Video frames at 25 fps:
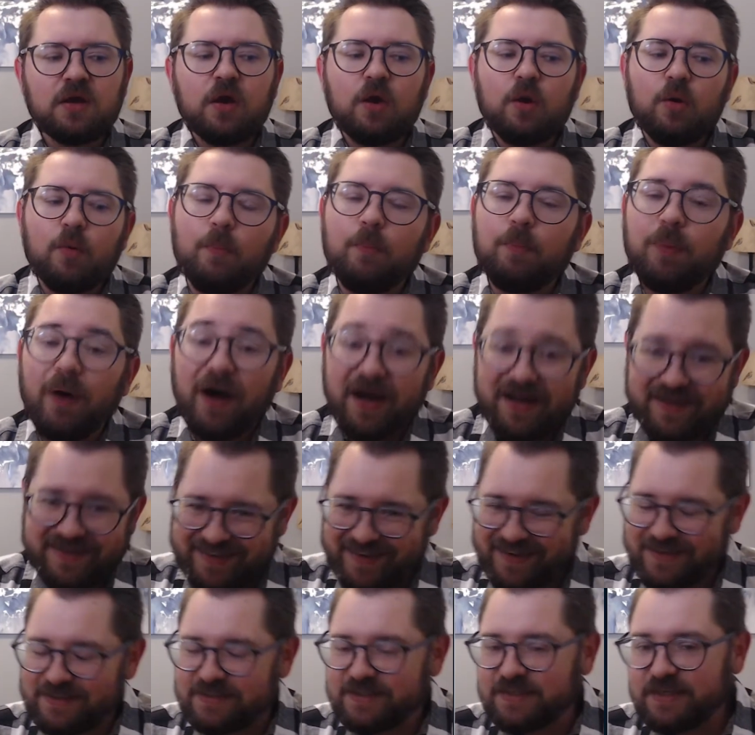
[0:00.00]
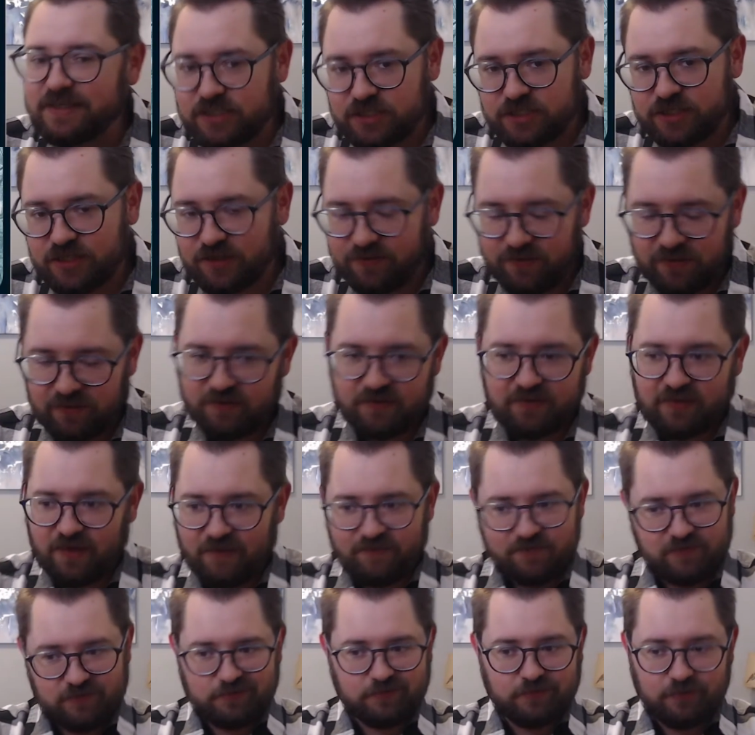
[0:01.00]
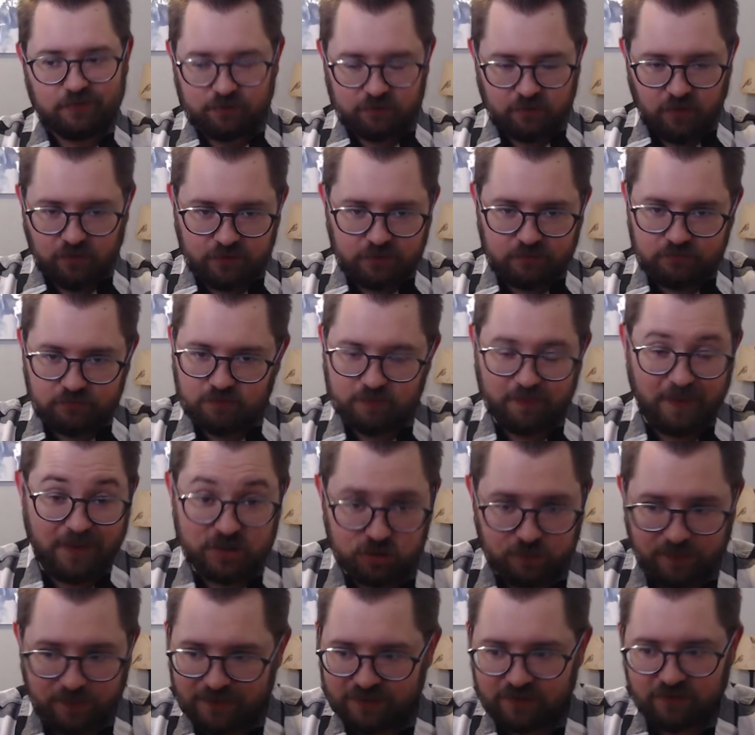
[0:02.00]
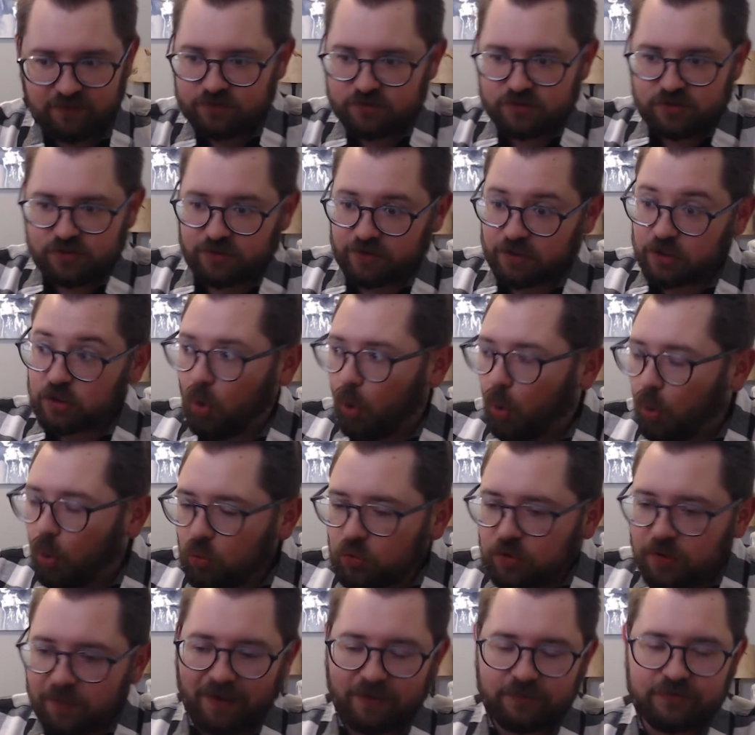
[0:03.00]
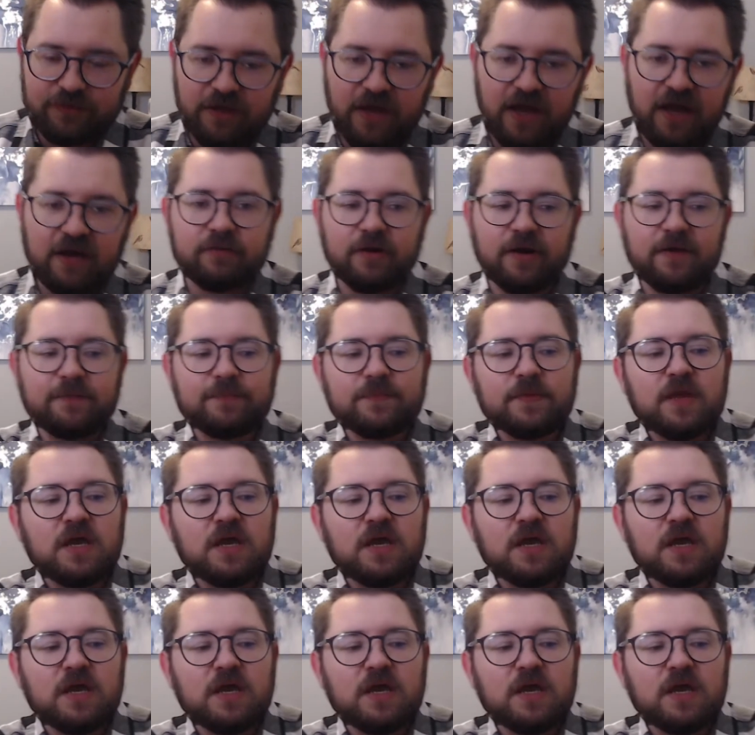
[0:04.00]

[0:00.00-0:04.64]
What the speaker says: But in addition to this, because obviously there's nothing special about it, there's nothing gold about that, right?